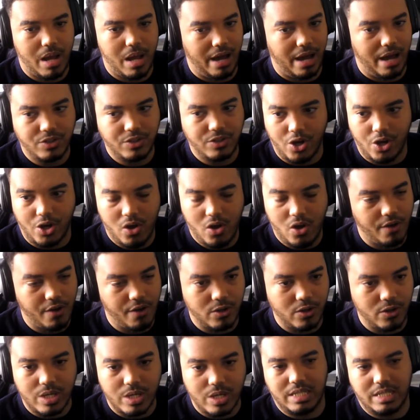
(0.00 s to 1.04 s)
after a
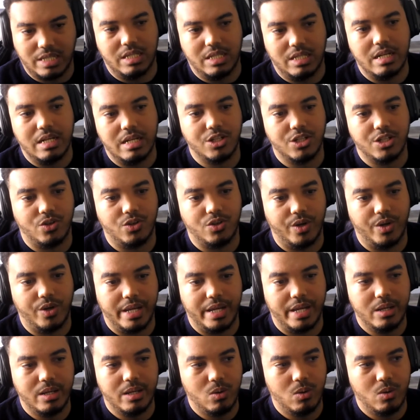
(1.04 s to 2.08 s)
few years in
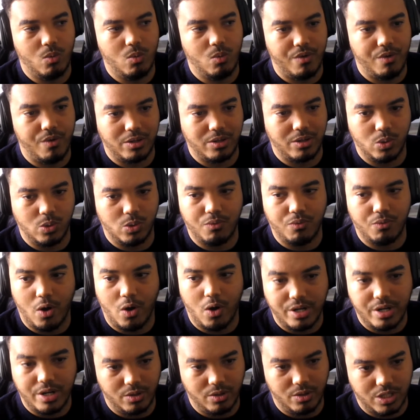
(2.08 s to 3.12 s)
industry, without sort of
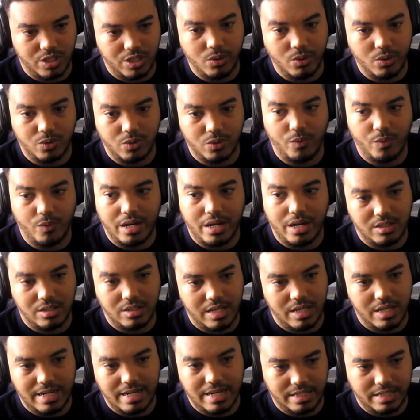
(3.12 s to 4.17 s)
honing those skills and really
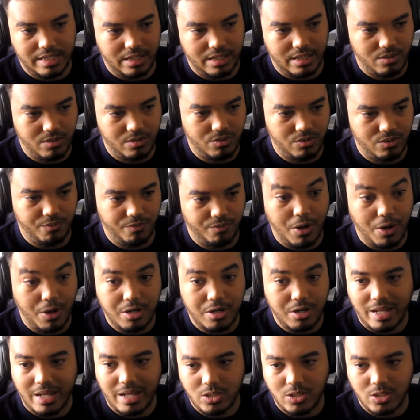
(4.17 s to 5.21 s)
understanding the
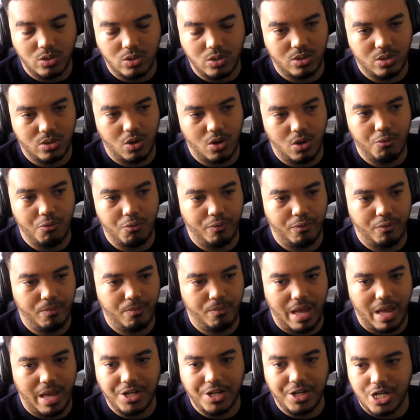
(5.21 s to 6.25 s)
fundamentals of
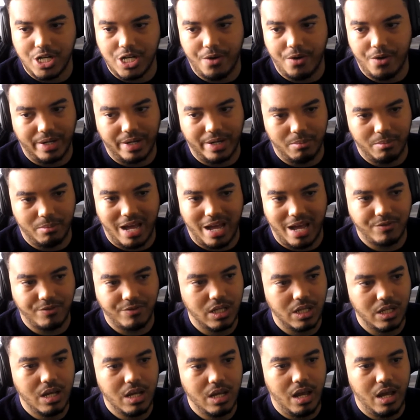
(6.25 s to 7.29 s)
engineering and
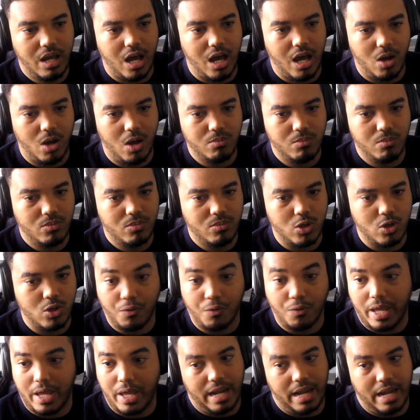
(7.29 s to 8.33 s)
maths, you
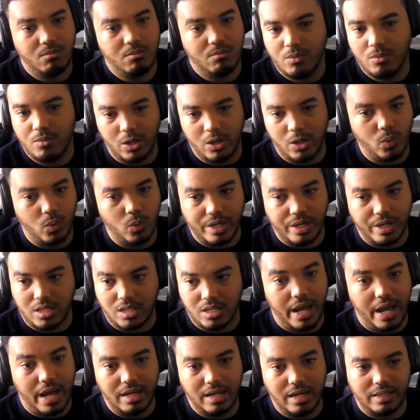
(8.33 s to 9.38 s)
forget it all
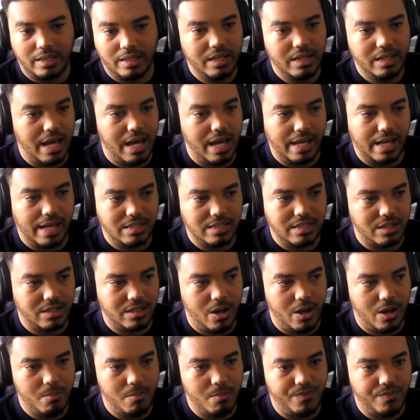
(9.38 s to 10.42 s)
entirely. And
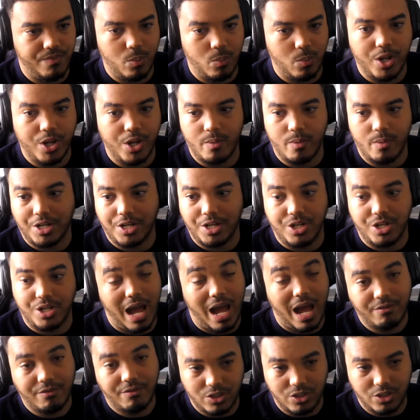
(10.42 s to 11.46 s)
then when you actually
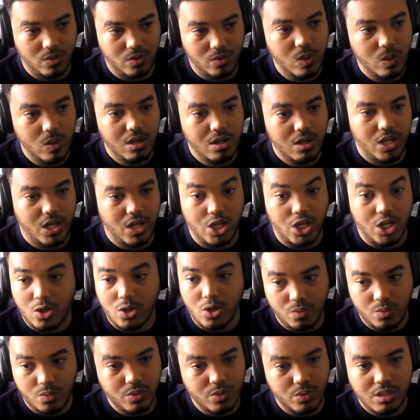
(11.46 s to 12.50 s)
have to
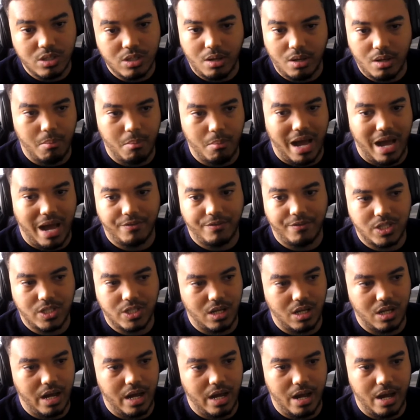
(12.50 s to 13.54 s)
use maths,